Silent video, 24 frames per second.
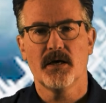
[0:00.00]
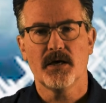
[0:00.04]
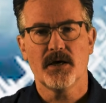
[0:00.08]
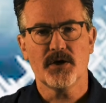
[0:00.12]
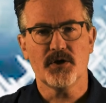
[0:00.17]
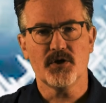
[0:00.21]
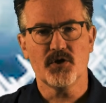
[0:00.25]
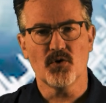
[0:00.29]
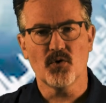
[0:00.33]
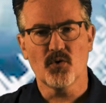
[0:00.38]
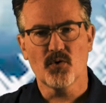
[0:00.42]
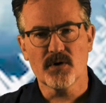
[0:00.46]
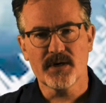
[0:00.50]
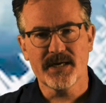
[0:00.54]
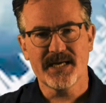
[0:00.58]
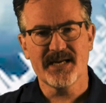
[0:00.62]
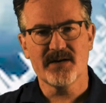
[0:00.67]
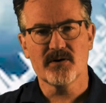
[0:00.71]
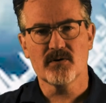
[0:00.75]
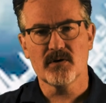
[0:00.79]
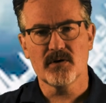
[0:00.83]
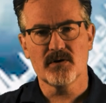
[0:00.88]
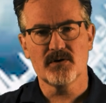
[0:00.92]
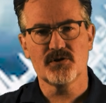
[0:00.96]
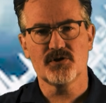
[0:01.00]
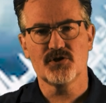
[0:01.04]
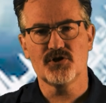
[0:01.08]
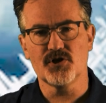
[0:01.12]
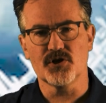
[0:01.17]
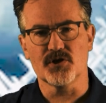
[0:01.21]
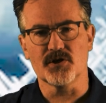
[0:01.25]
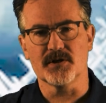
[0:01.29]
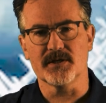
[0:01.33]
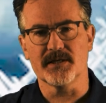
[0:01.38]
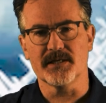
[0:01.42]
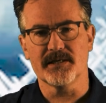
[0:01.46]
Your hero's
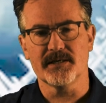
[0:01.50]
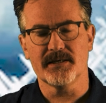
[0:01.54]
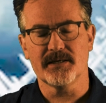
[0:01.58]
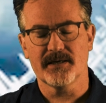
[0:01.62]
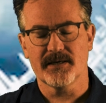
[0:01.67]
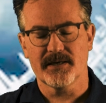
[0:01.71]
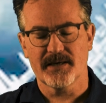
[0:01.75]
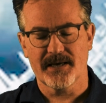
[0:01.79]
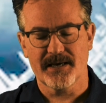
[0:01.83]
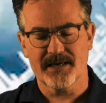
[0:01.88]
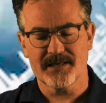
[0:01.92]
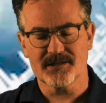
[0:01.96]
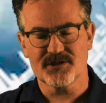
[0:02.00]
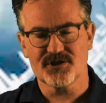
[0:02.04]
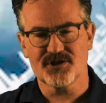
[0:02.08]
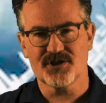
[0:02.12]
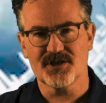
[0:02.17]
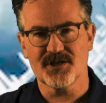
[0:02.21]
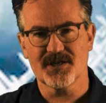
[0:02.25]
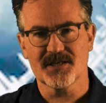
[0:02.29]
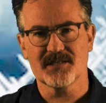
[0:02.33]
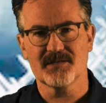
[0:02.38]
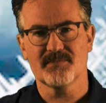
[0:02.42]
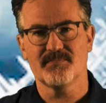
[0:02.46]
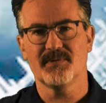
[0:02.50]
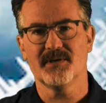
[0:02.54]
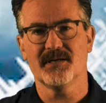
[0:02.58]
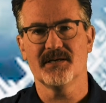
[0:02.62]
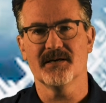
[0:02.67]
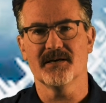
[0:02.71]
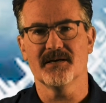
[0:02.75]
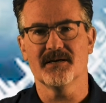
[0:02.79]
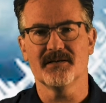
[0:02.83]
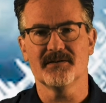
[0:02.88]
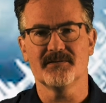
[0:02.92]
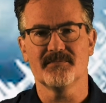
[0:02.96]
journey has just
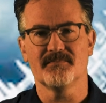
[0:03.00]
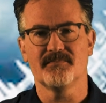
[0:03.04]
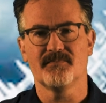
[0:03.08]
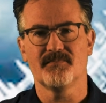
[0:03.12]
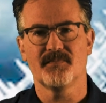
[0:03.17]
begun.